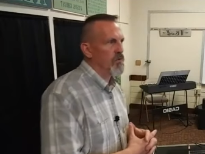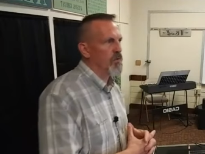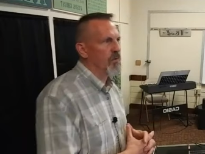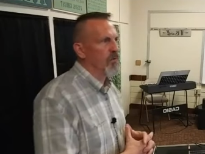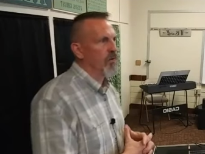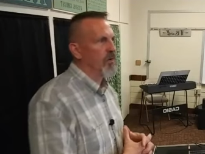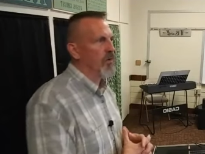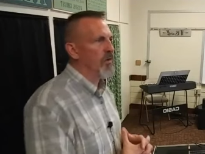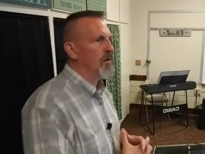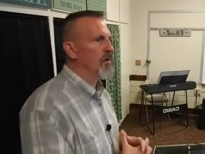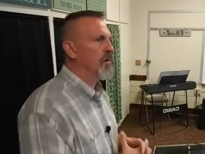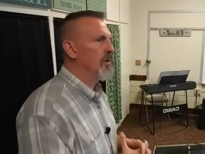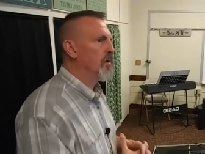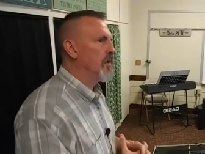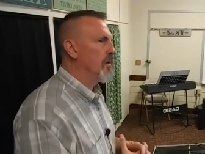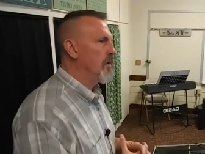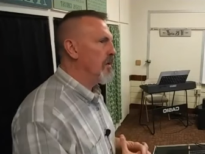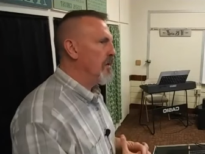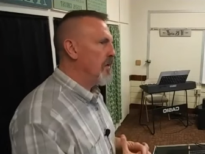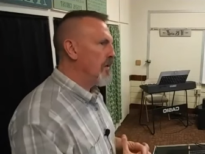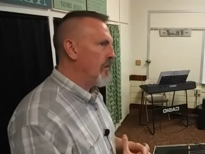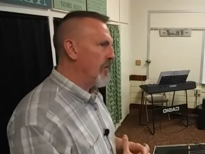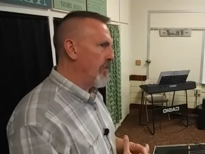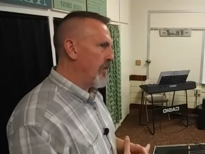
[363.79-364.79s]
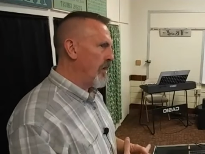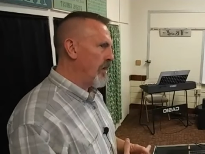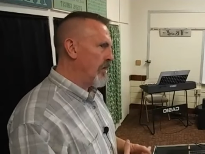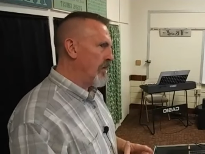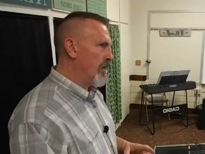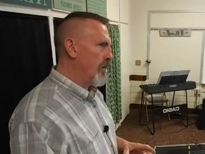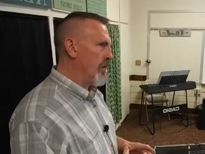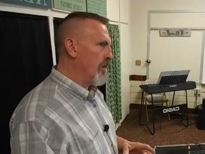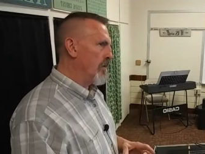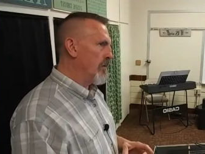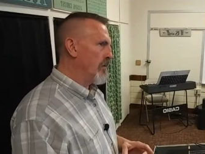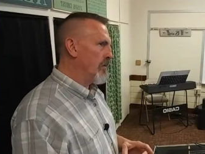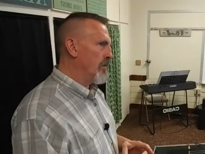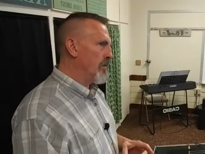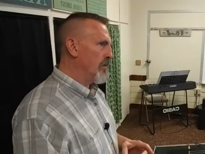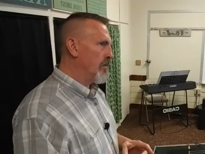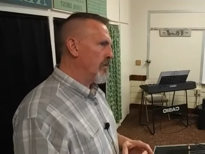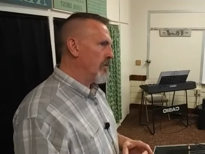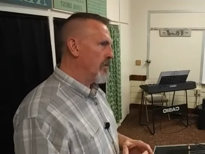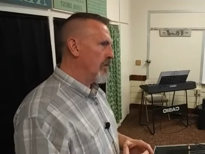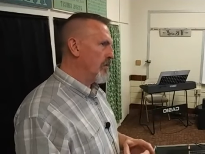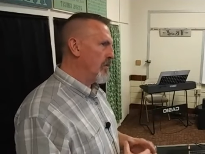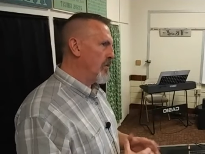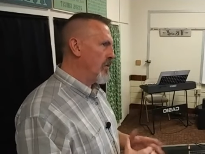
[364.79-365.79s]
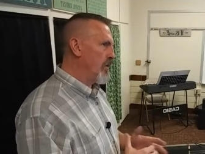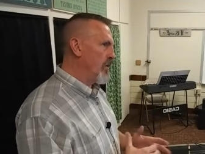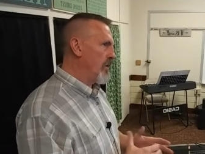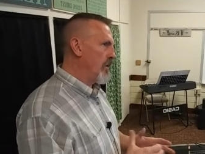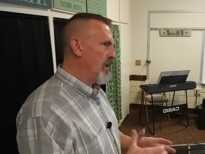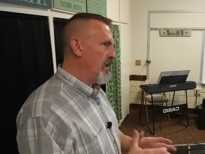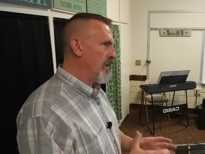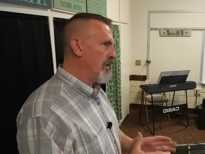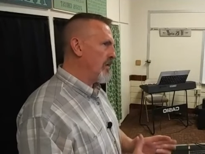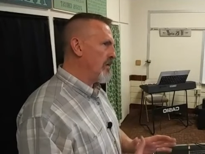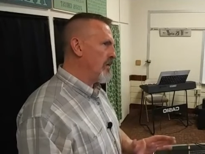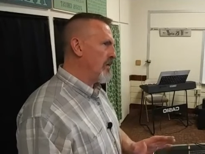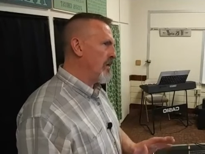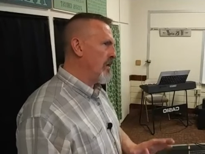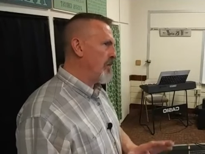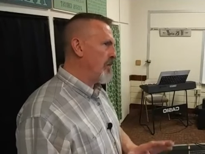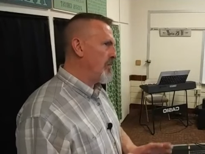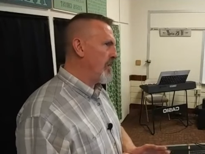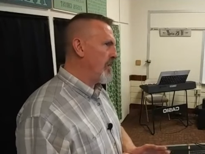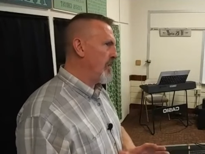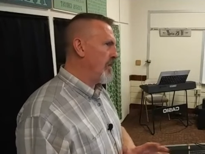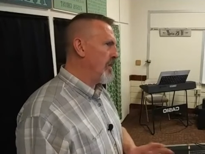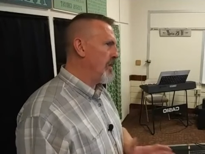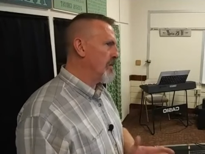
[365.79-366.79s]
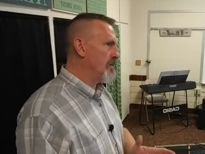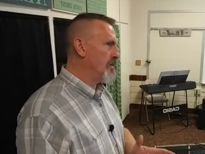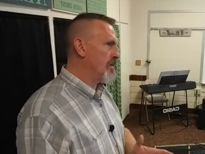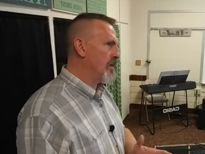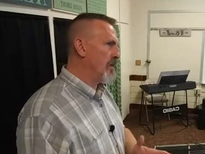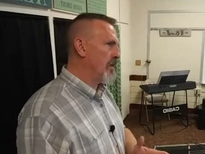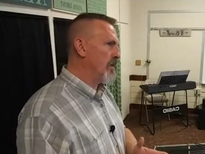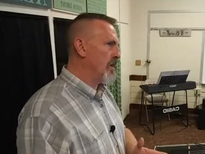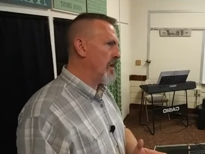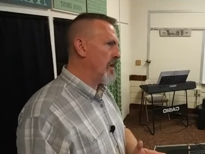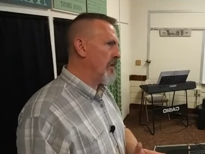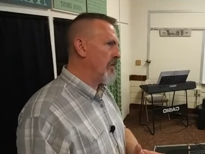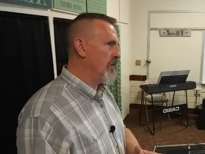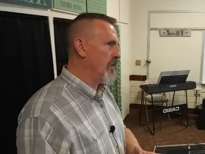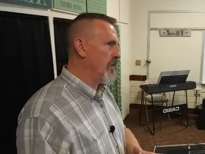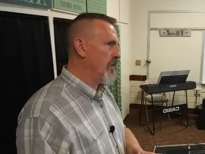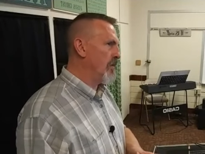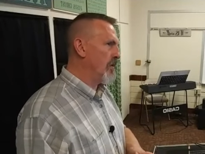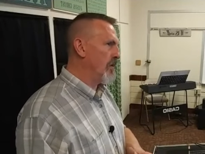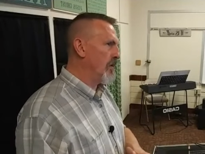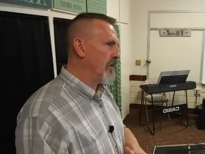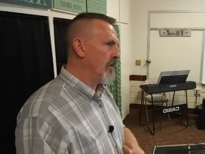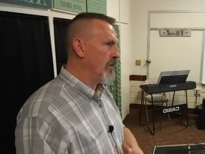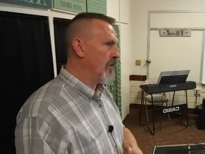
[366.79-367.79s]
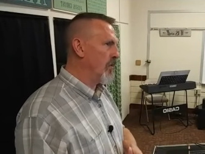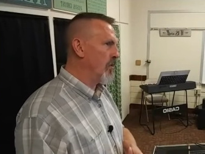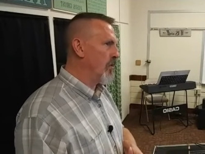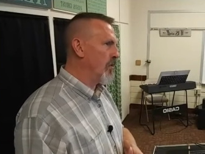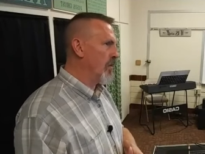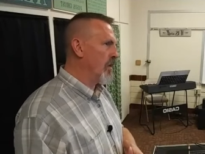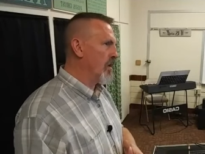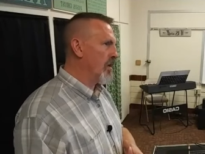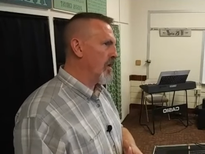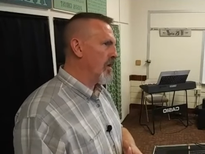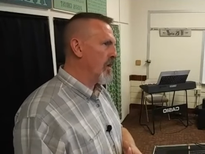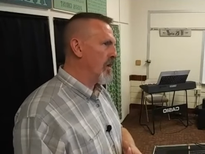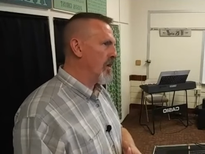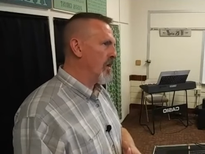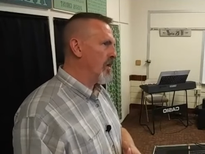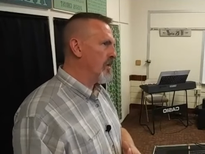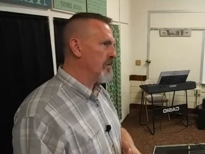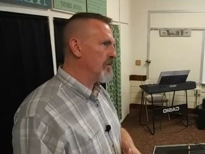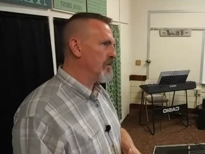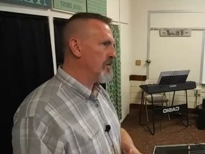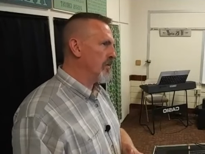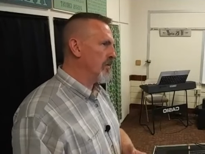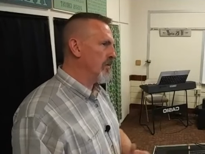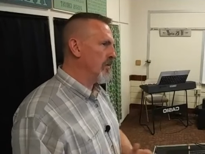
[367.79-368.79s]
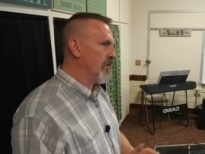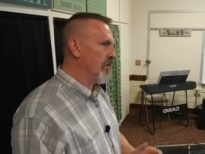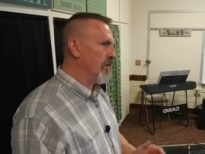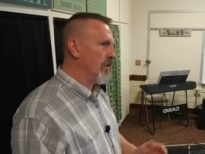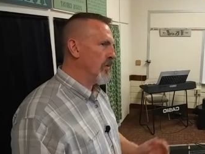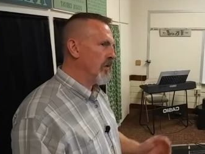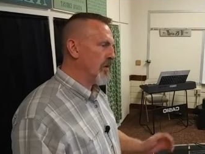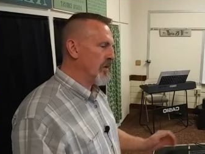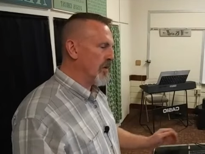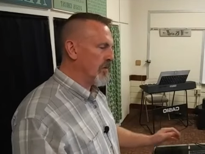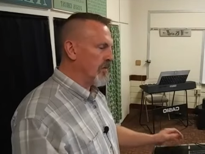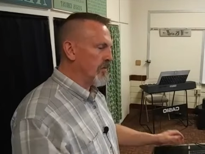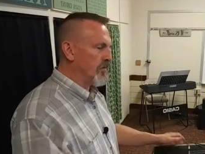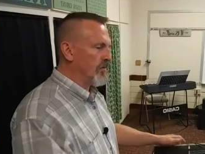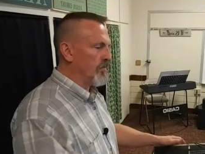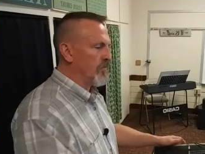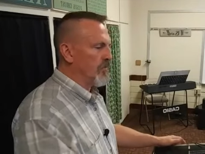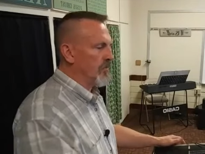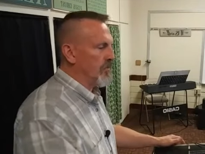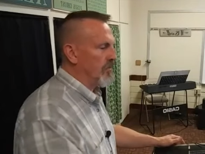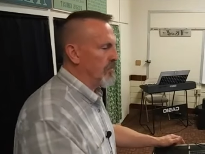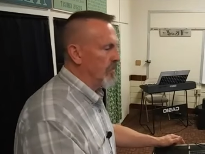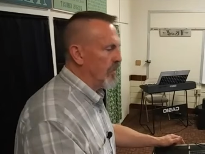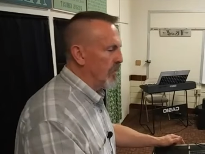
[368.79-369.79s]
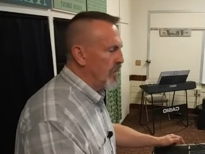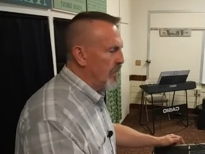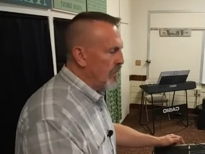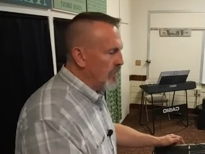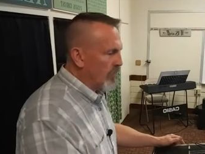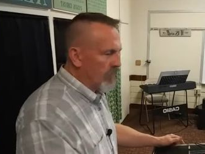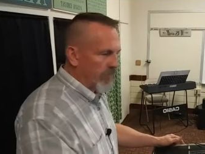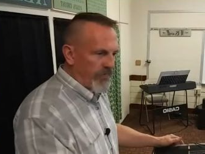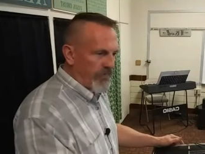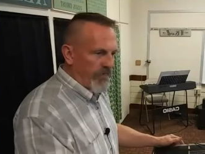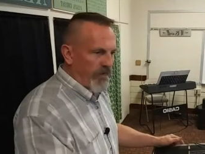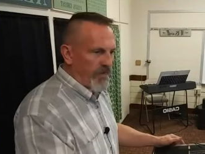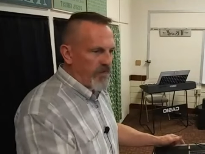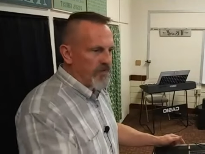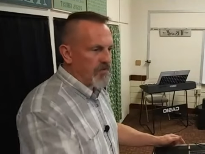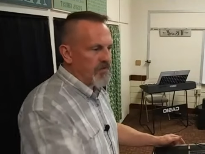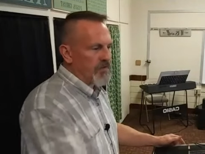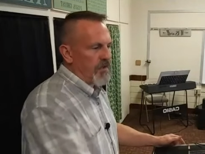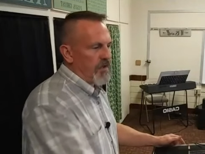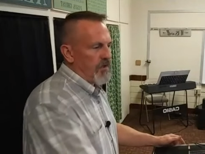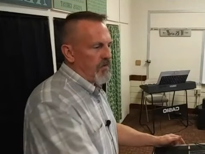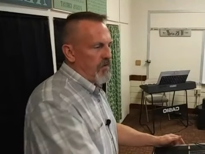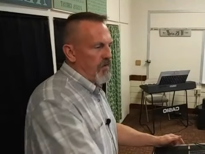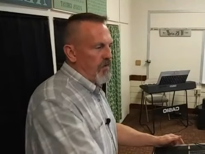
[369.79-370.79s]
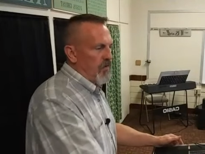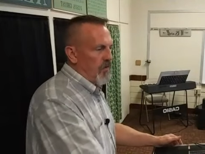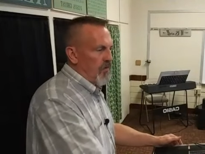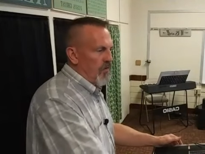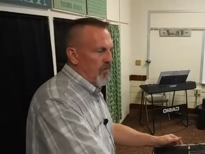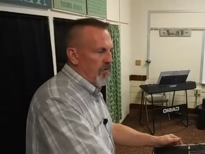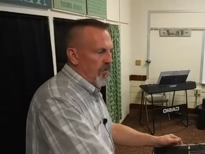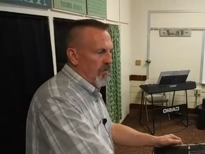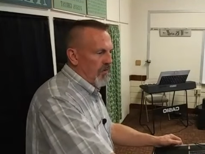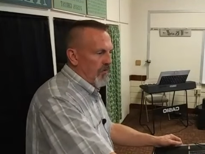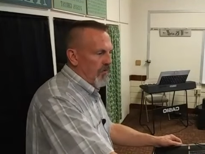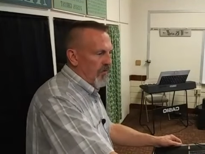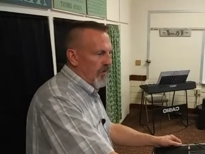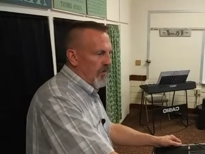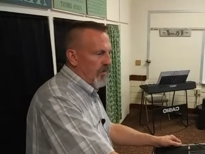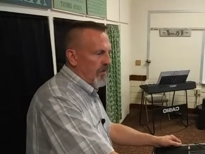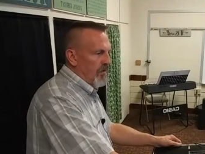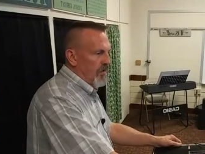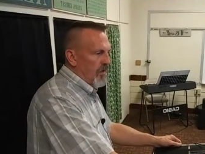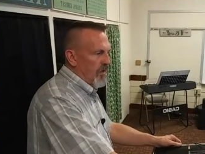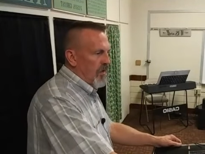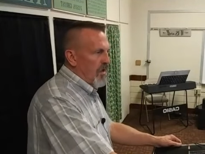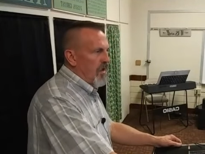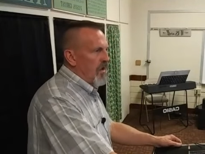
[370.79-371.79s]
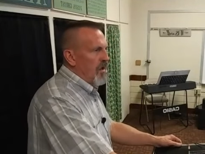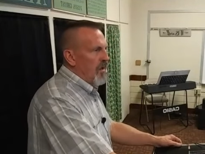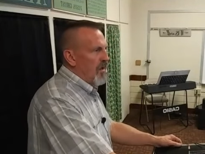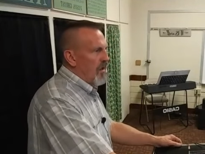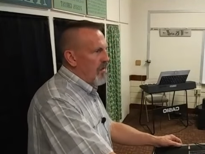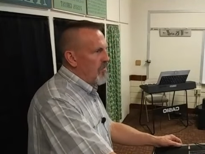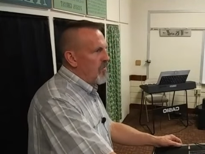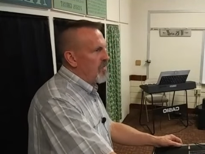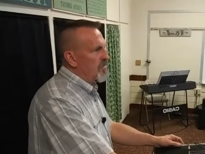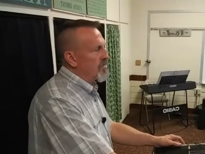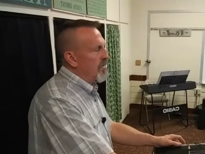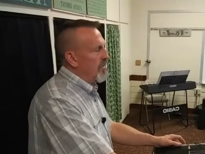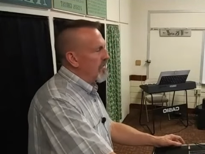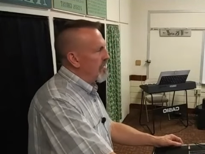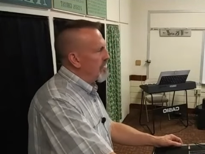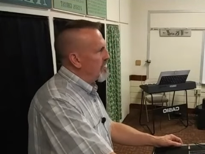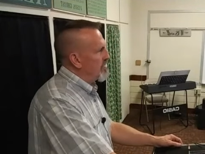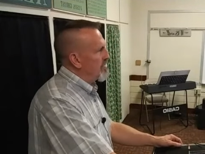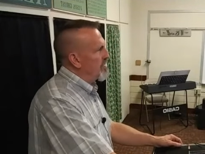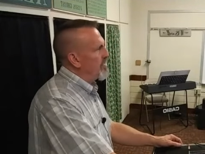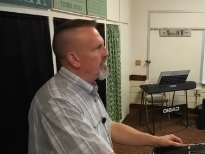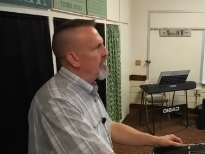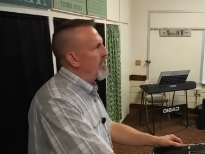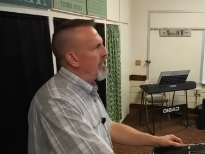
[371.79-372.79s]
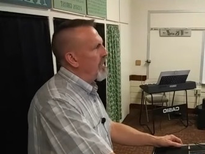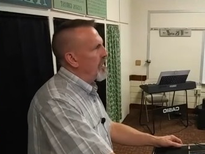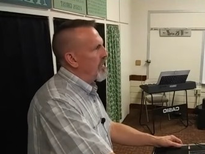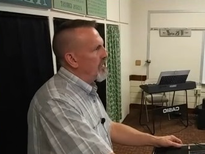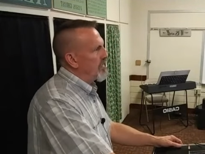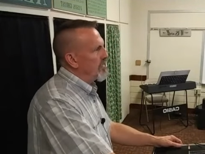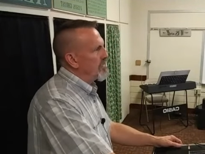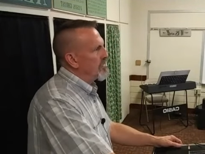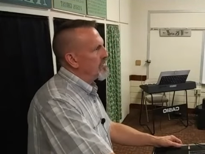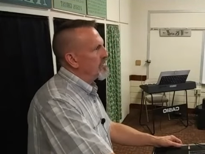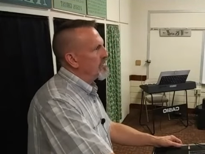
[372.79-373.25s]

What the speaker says: or that are good at keeping it together and that are organized, and you look at the things they do and you think, I wish I could do that.